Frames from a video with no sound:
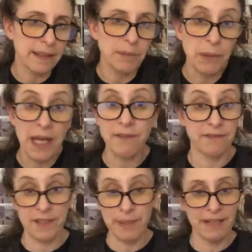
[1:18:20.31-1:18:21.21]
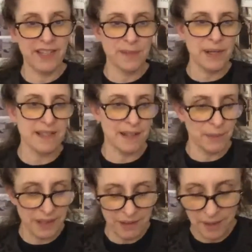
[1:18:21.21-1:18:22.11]
I mean, we have a female vice president.
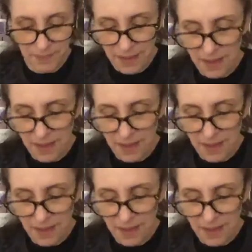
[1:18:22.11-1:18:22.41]
What do you know?